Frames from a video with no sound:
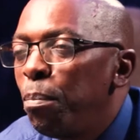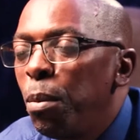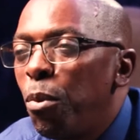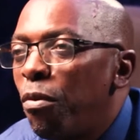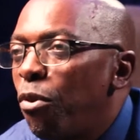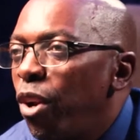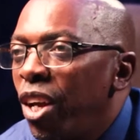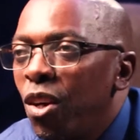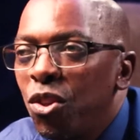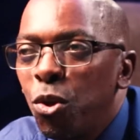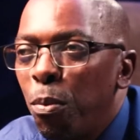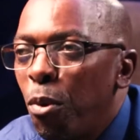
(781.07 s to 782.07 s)
people
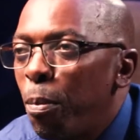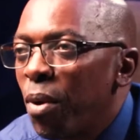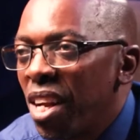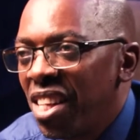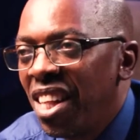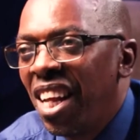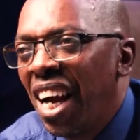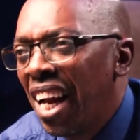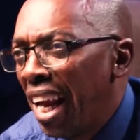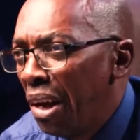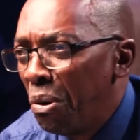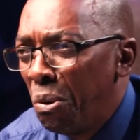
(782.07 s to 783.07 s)
following soap operas and they're
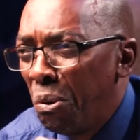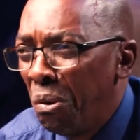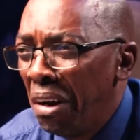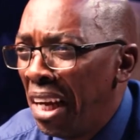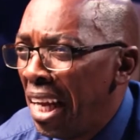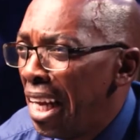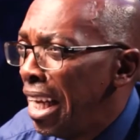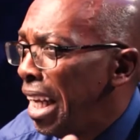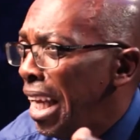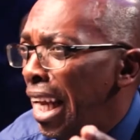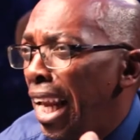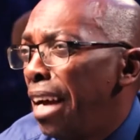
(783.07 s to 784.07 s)
crying, oh,
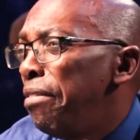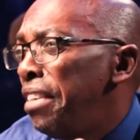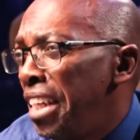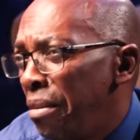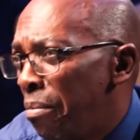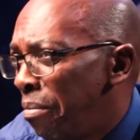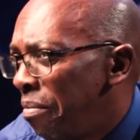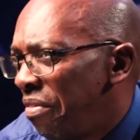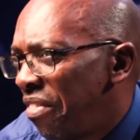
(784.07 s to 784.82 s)
he left him